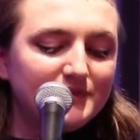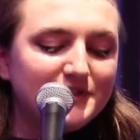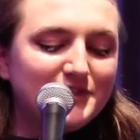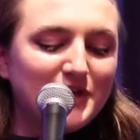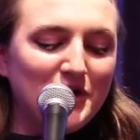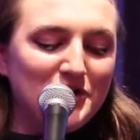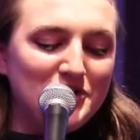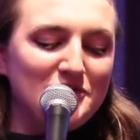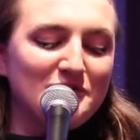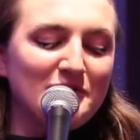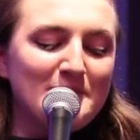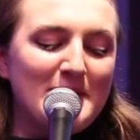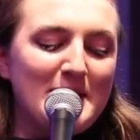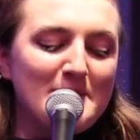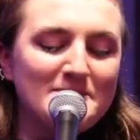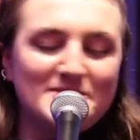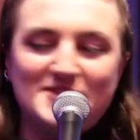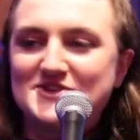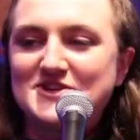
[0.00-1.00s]
Don't you
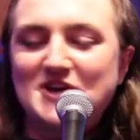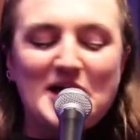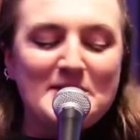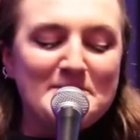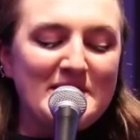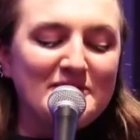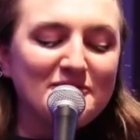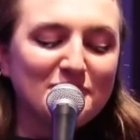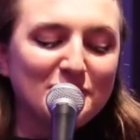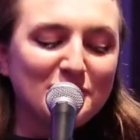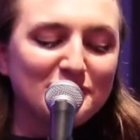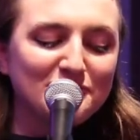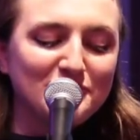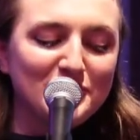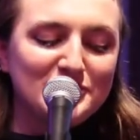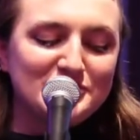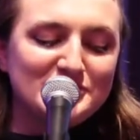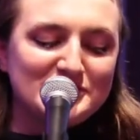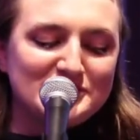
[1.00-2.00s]
remember the time everyone
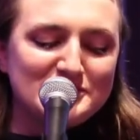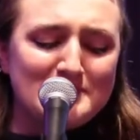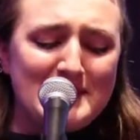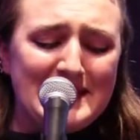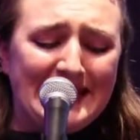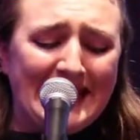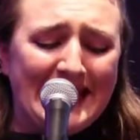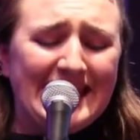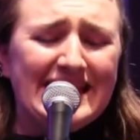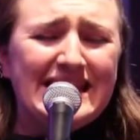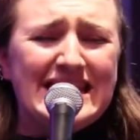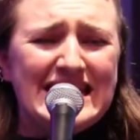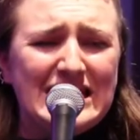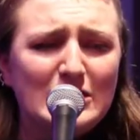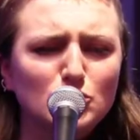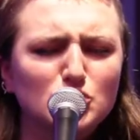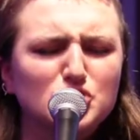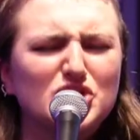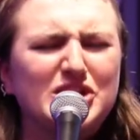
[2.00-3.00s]
voted to make it
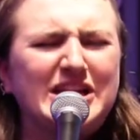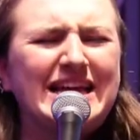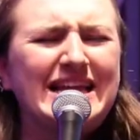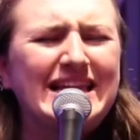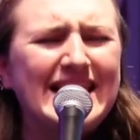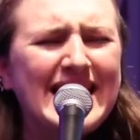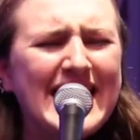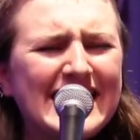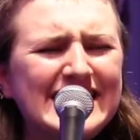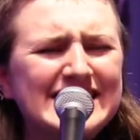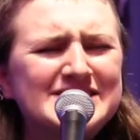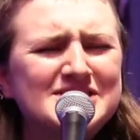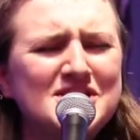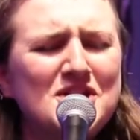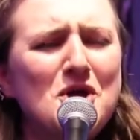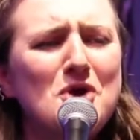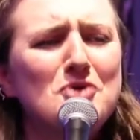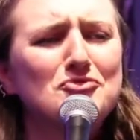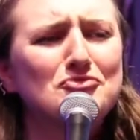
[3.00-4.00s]
illegal to collect
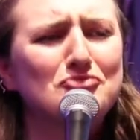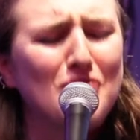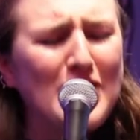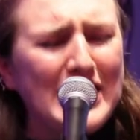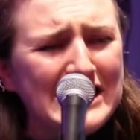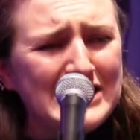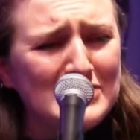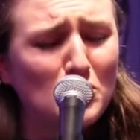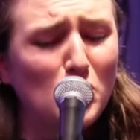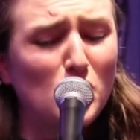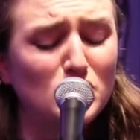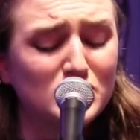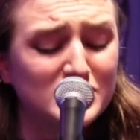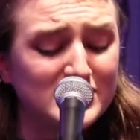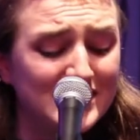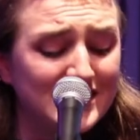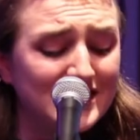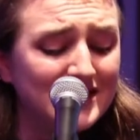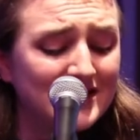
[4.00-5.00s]

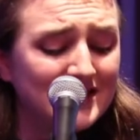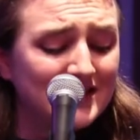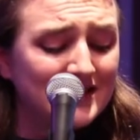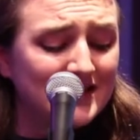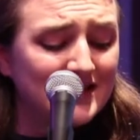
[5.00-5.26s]
rainwater?